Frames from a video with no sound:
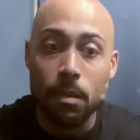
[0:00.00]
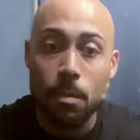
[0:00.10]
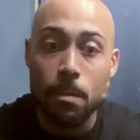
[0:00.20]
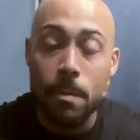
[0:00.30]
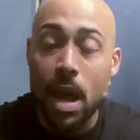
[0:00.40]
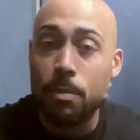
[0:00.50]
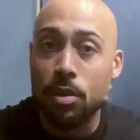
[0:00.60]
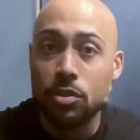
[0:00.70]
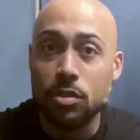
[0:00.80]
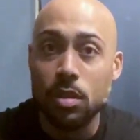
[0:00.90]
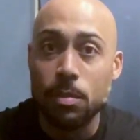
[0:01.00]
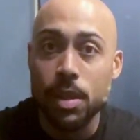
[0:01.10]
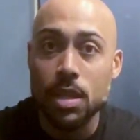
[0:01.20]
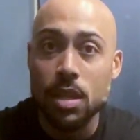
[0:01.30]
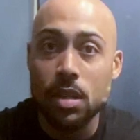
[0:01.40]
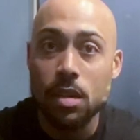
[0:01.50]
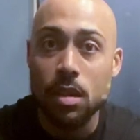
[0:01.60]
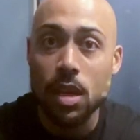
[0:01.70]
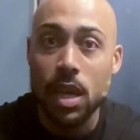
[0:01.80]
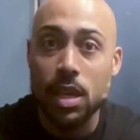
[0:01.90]
My personal opinion
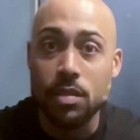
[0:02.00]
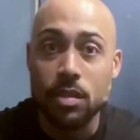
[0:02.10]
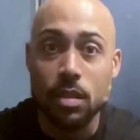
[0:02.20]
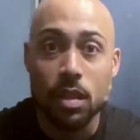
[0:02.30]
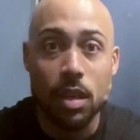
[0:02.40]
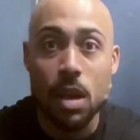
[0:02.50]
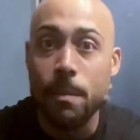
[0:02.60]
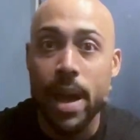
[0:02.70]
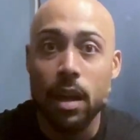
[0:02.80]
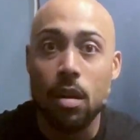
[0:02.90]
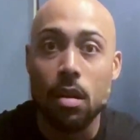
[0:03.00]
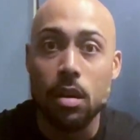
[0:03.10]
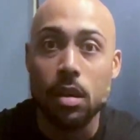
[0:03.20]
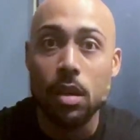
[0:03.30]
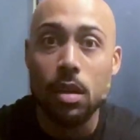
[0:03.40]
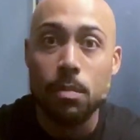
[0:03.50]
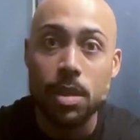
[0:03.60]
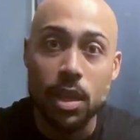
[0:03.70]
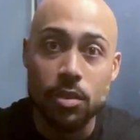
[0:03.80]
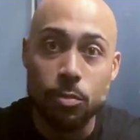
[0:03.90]
is come back hard,
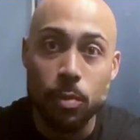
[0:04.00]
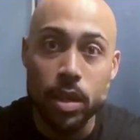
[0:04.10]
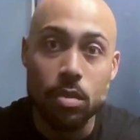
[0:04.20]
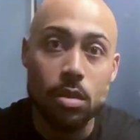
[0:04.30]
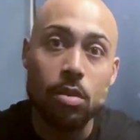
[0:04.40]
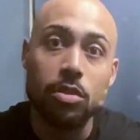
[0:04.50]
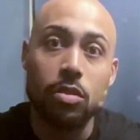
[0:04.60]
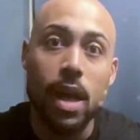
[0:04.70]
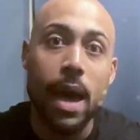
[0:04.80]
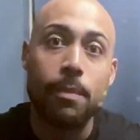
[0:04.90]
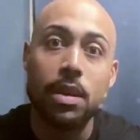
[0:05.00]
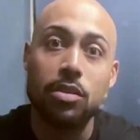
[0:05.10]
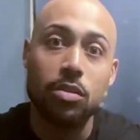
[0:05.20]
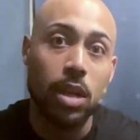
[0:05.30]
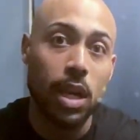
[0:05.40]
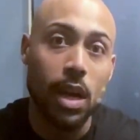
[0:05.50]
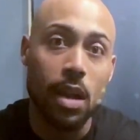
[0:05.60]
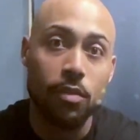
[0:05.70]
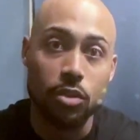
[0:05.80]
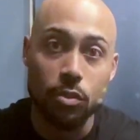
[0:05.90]
because what you'll notice will happen is you'll get kind
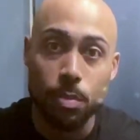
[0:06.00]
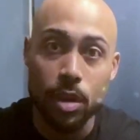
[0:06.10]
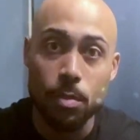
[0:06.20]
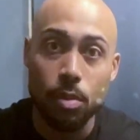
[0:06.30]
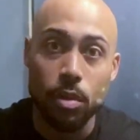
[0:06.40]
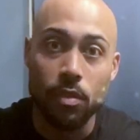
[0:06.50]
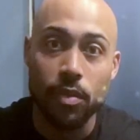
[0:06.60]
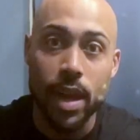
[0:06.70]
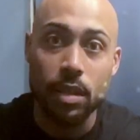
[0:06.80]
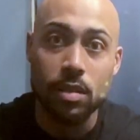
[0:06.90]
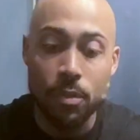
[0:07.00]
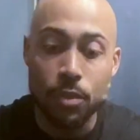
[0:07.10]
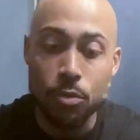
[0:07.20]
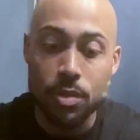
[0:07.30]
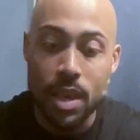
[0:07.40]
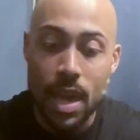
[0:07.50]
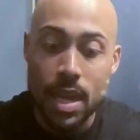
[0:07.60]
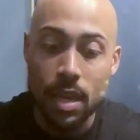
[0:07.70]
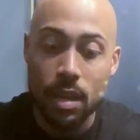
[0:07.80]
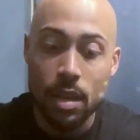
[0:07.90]
of a springboard effect. If you
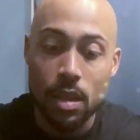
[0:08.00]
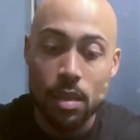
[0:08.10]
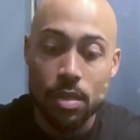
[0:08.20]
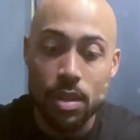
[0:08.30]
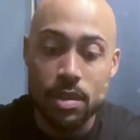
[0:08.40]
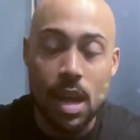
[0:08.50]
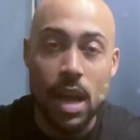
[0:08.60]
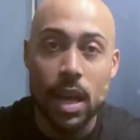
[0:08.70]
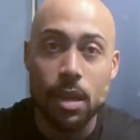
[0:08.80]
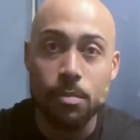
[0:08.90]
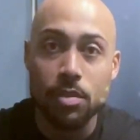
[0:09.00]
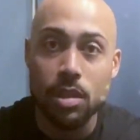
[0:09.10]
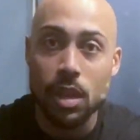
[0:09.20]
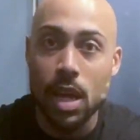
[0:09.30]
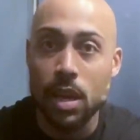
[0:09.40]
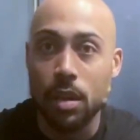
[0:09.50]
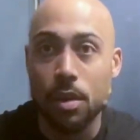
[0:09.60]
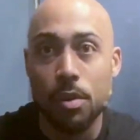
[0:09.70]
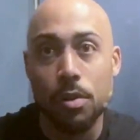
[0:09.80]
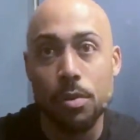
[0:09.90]
take the time to kind of
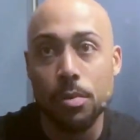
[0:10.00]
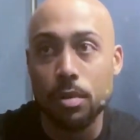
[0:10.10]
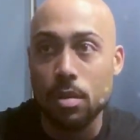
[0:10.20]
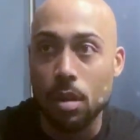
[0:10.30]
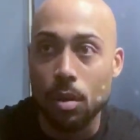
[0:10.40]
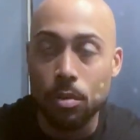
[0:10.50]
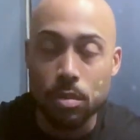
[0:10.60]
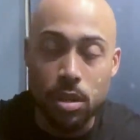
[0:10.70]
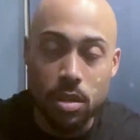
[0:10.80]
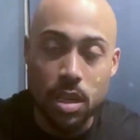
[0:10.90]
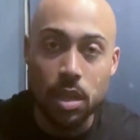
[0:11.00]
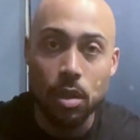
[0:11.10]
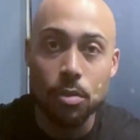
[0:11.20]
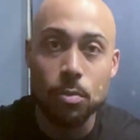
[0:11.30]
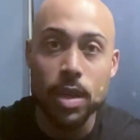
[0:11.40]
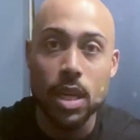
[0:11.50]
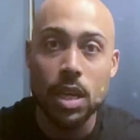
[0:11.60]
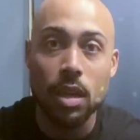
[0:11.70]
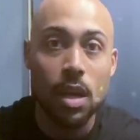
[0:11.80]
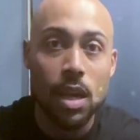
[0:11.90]
go, your deload
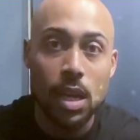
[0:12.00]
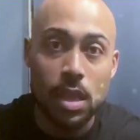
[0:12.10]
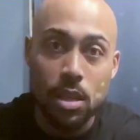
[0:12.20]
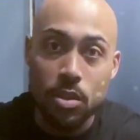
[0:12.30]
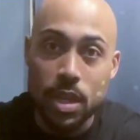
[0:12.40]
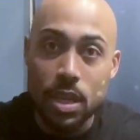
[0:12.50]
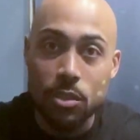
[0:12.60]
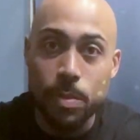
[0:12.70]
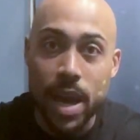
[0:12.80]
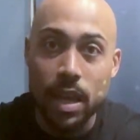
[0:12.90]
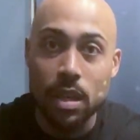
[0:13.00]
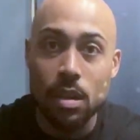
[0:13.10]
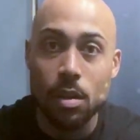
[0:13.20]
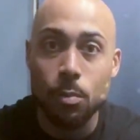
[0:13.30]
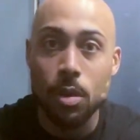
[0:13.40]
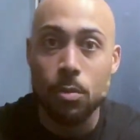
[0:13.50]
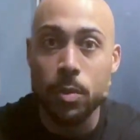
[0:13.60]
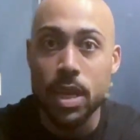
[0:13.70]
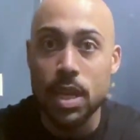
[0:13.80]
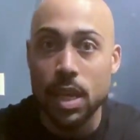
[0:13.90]
week, and then you ease back in on 1
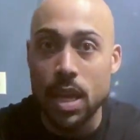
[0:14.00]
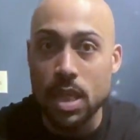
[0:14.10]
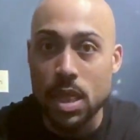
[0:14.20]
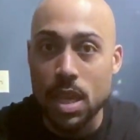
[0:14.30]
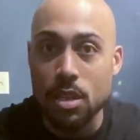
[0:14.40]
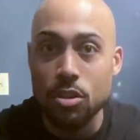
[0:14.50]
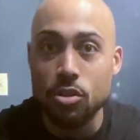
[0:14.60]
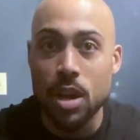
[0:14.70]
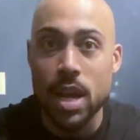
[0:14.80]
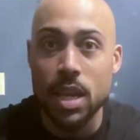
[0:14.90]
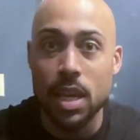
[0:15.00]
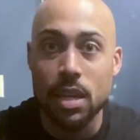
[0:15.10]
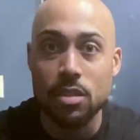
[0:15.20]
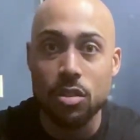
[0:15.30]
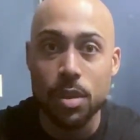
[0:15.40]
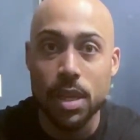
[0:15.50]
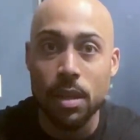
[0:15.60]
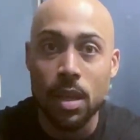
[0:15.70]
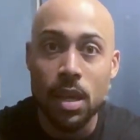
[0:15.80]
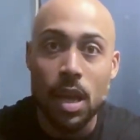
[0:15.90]
week, and then you try to get into it,
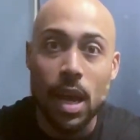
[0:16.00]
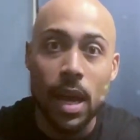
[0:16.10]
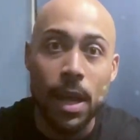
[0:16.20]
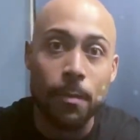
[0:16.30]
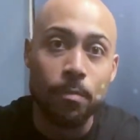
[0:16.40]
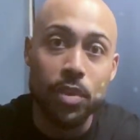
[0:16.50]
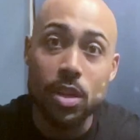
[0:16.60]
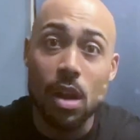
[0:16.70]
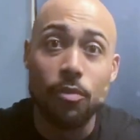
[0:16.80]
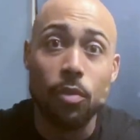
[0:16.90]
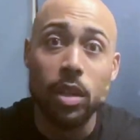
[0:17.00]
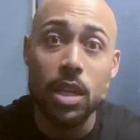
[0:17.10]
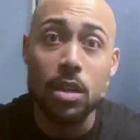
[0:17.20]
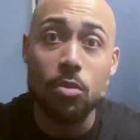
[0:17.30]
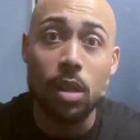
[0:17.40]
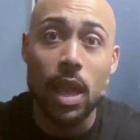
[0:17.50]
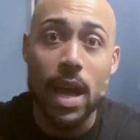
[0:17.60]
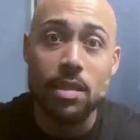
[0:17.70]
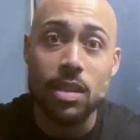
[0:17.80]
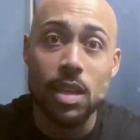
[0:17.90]
you're not fully
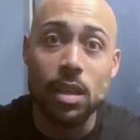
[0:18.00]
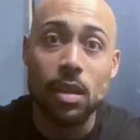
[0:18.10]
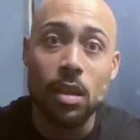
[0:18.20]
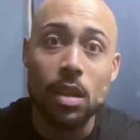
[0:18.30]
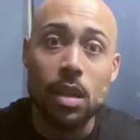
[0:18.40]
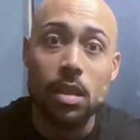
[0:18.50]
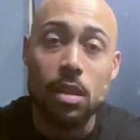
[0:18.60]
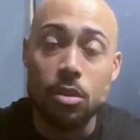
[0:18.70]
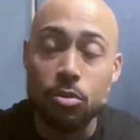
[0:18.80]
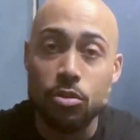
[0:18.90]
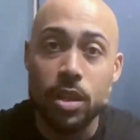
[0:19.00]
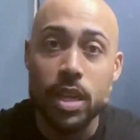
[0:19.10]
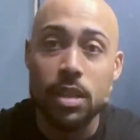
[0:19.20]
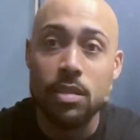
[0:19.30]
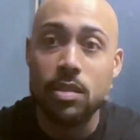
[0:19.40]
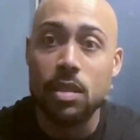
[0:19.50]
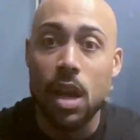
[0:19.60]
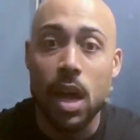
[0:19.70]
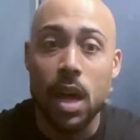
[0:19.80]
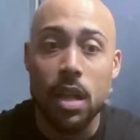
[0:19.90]
utilizing the nutrients,
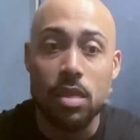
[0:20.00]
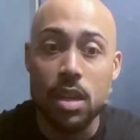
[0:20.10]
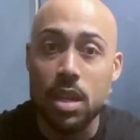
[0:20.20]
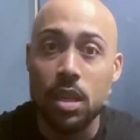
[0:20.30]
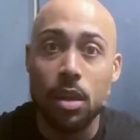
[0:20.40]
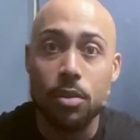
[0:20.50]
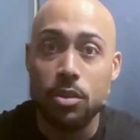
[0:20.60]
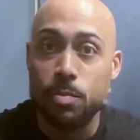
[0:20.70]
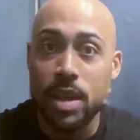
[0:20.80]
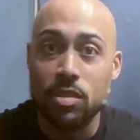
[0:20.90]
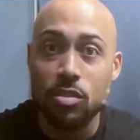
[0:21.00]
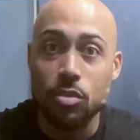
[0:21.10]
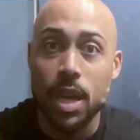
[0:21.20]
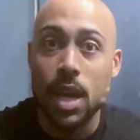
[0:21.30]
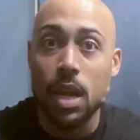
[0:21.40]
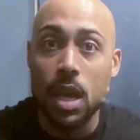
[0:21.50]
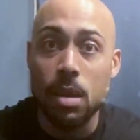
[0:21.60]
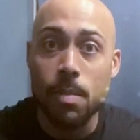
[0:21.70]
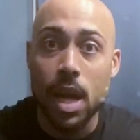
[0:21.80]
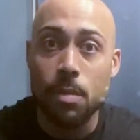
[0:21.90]
the deload as best as you can,
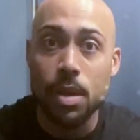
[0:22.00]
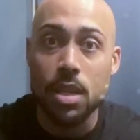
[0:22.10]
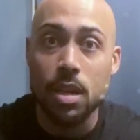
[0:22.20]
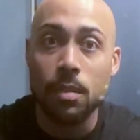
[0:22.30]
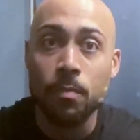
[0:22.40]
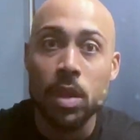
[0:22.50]
in my opinion.